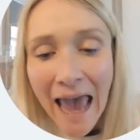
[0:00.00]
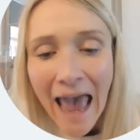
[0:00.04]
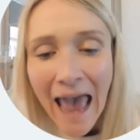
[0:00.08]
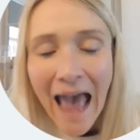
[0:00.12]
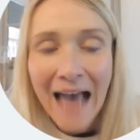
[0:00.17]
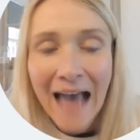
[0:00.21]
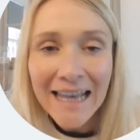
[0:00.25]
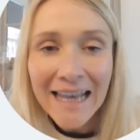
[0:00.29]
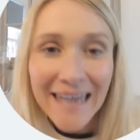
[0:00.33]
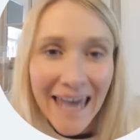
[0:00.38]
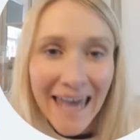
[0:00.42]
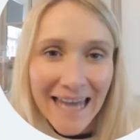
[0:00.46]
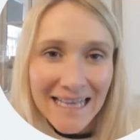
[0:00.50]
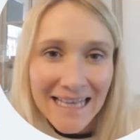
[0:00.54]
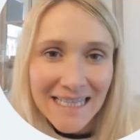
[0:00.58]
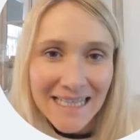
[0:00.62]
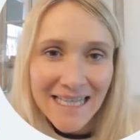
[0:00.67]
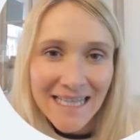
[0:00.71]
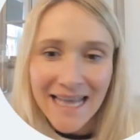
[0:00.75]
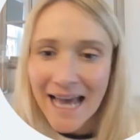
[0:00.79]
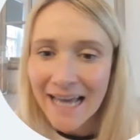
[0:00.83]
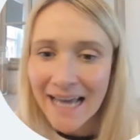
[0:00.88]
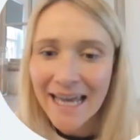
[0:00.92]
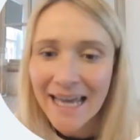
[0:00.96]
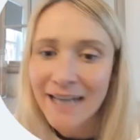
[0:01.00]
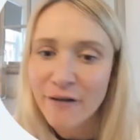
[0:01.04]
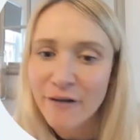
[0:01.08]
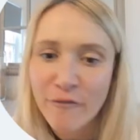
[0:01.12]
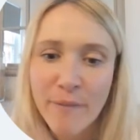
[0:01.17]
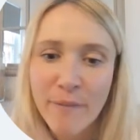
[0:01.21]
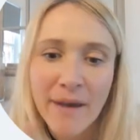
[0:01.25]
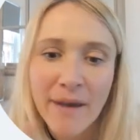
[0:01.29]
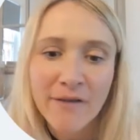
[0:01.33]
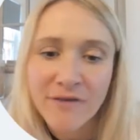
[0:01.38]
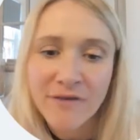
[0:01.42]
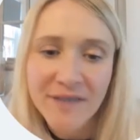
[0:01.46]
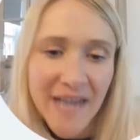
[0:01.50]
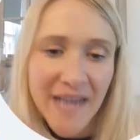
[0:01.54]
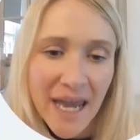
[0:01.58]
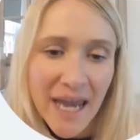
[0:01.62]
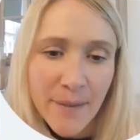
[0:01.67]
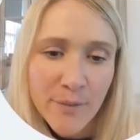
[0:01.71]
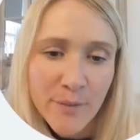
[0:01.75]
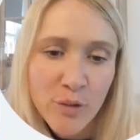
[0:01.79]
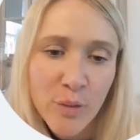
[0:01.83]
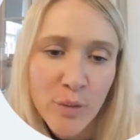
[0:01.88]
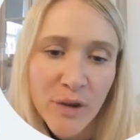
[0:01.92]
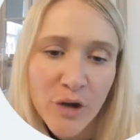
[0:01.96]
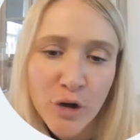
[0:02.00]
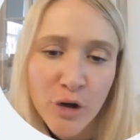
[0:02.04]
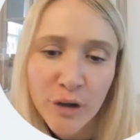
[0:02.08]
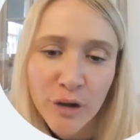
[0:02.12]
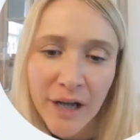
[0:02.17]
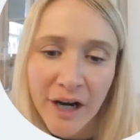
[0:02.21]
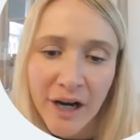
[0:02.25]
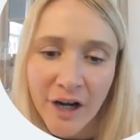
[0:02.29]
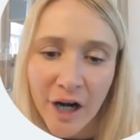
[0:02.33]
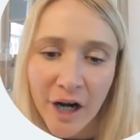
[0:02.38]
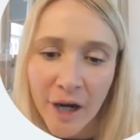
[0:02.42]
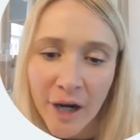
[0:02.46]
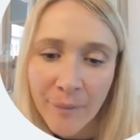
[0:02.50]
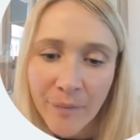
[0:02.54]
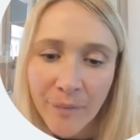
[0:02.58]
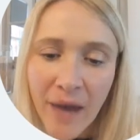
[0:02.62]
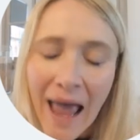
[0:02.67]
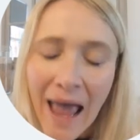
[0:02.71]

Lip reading: and get into that kind of bit of depth with your learner.